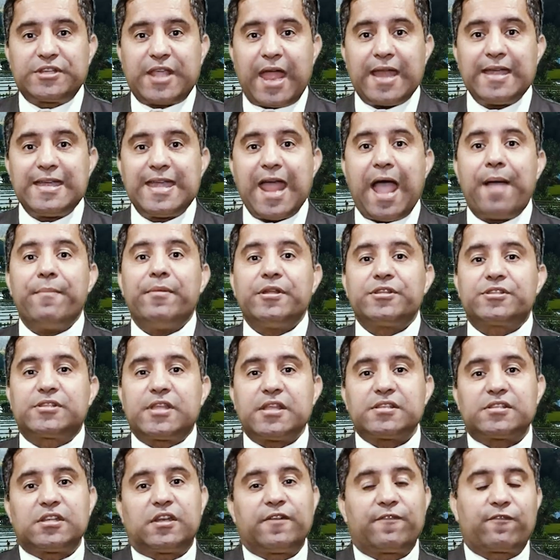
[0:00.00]
can damage
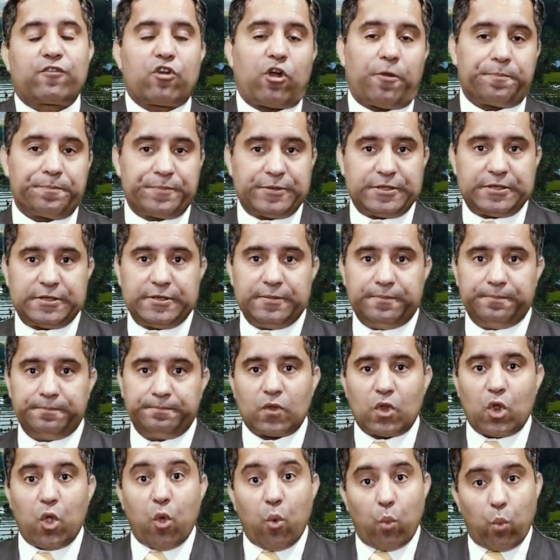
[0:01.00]
sensitive crops.
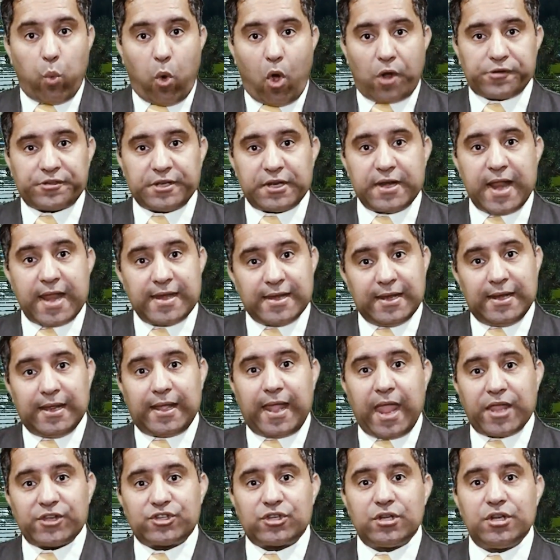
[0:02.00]
Water and
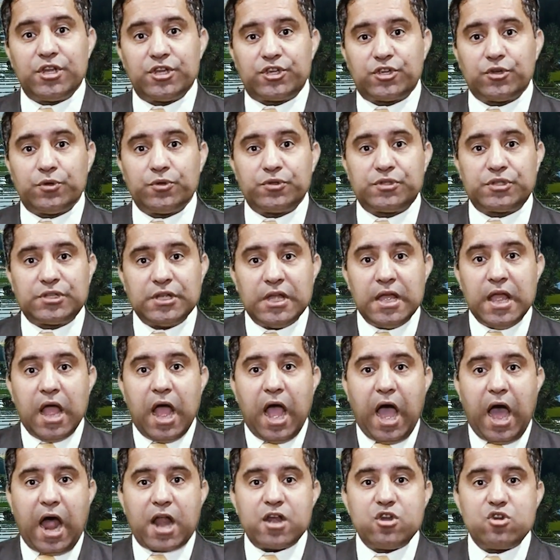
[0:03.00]
irrigation issues
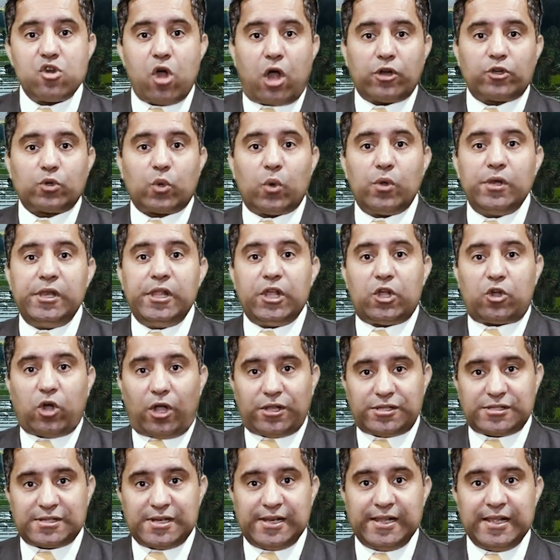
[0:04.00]
are not only
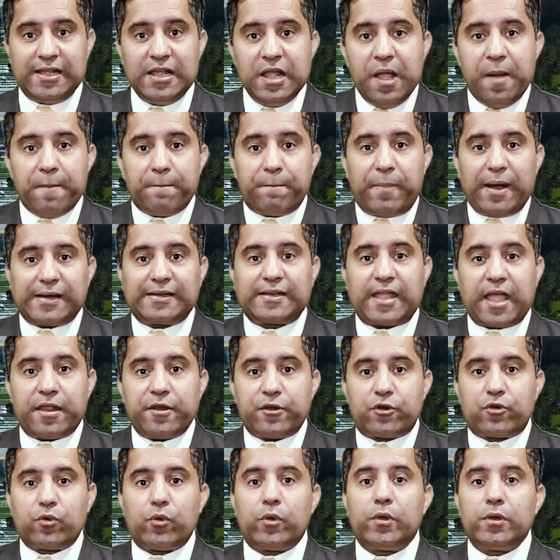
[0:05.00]
costly but can
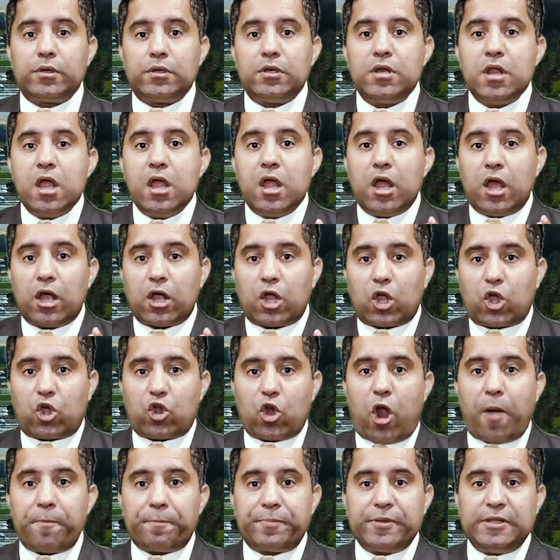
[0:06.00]
ruin
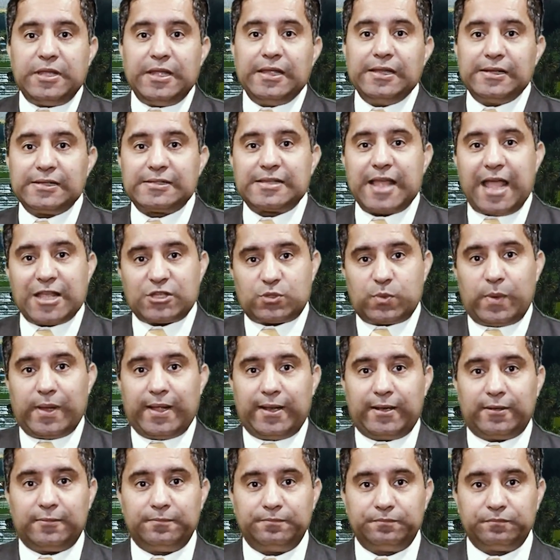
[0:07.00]
crop yields as
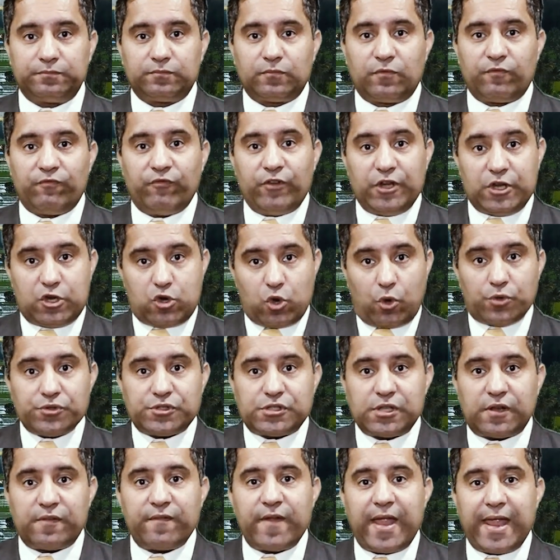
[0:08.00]
well. With drone
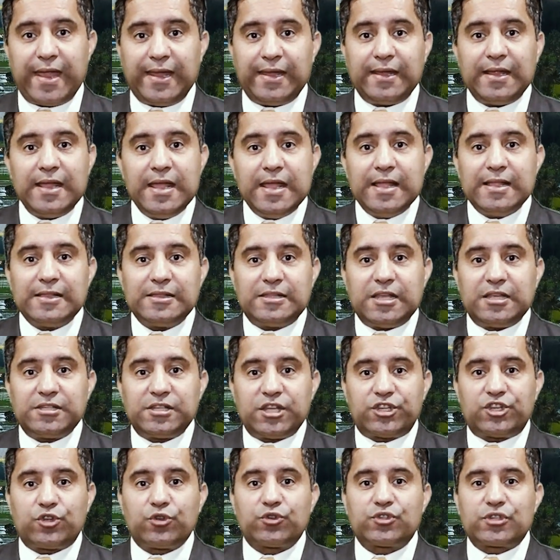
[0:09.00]
surveying, these
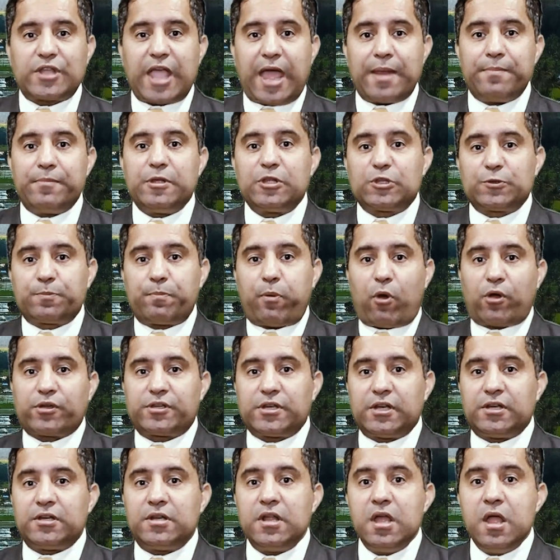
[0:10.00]
issues can be
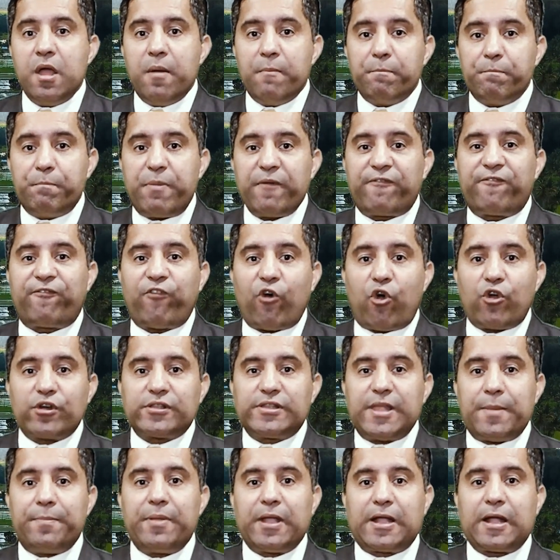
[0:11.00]
spotted before
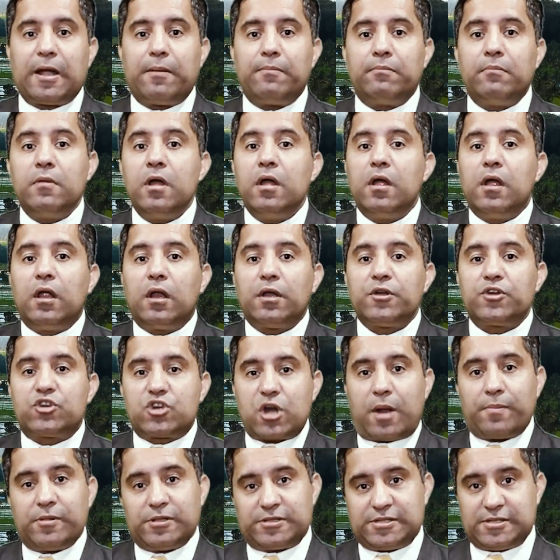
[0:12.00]
they become
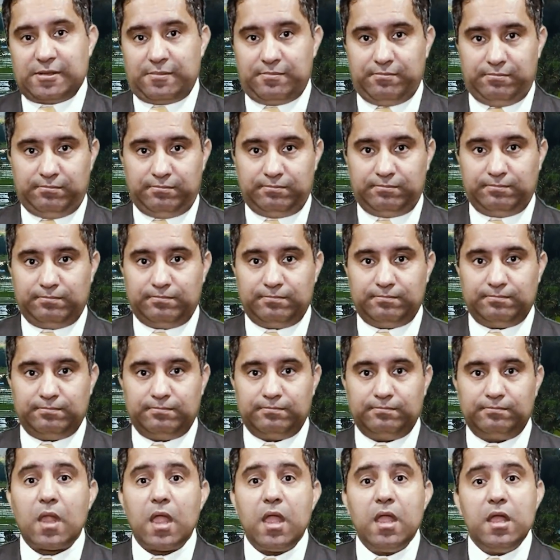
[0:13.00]
troublesome.
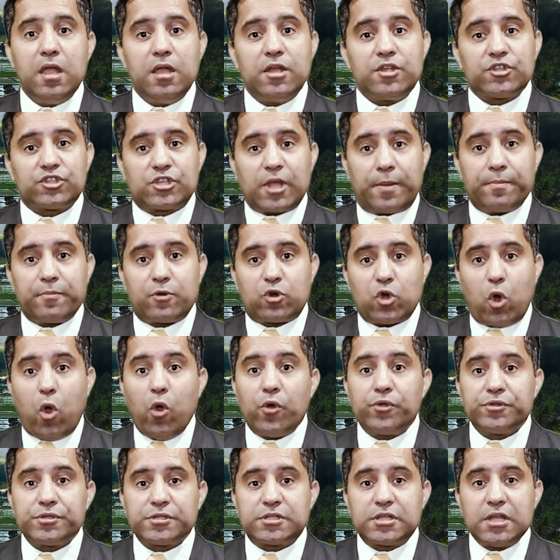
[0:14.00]
Some
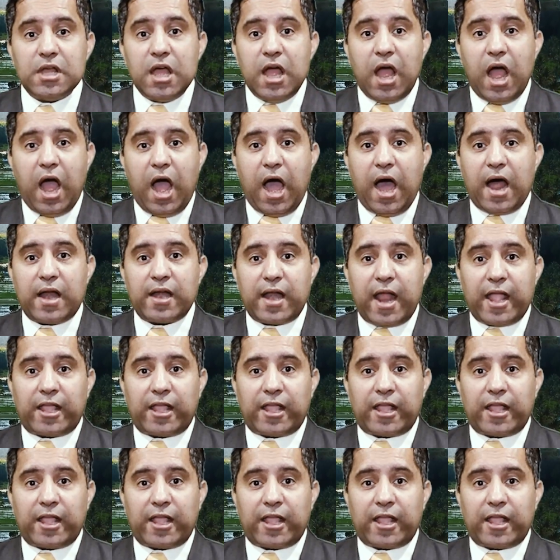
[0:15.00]
drones are